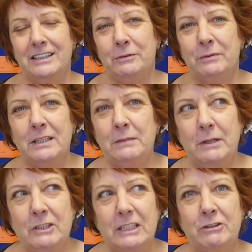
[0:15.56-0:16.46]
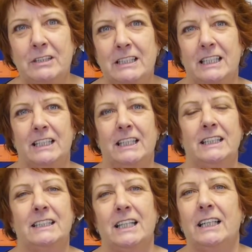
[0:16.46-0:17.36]
So one of the most interesting
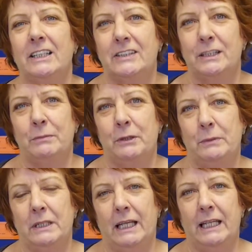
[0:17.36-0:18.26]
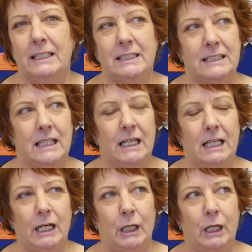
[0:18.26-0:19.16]
things that I use at the moment is
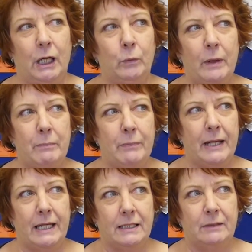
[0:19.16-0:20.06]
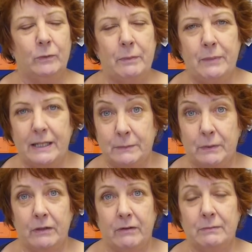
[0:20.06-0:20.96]
a
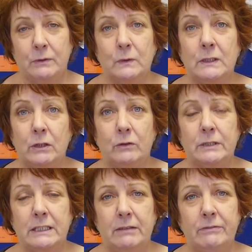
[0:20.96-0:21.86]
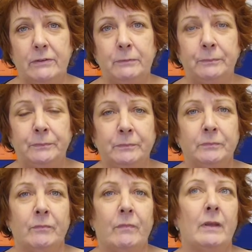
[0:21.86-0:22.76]
web-based program called Socrative.
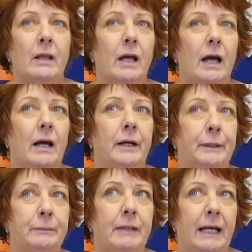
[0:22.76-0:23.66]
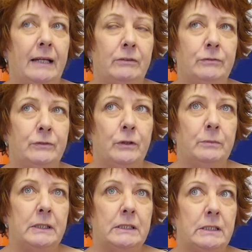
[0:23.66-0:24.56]
And
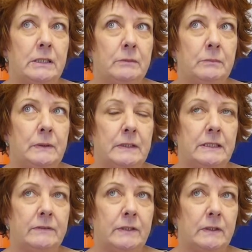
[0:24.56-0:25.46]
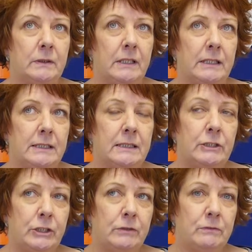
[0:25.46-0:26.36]
from a student point of view, it's a
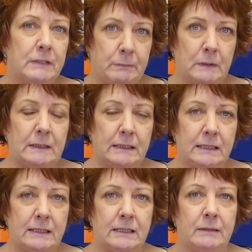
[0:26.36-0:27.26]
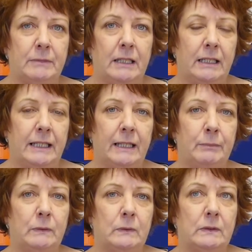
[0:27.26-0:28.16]
student response system that
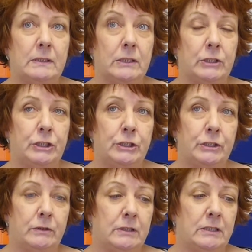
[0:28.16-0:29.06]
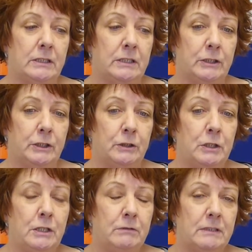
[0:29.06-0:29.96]
enables students to
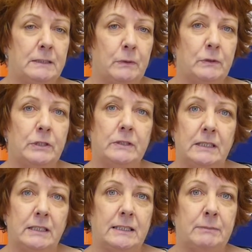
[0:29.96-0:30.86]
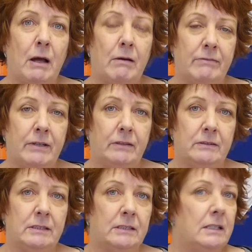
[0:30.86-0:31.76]
respond using their
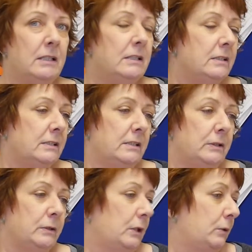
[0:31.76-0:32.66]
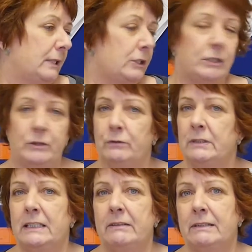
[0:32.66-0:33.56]
smartphones to a question or
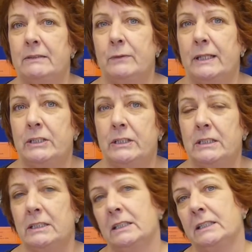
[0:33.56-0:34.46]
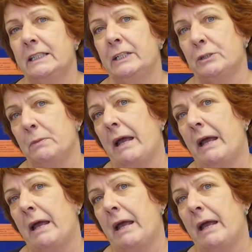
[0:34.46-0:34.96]
a series of questions that the teacher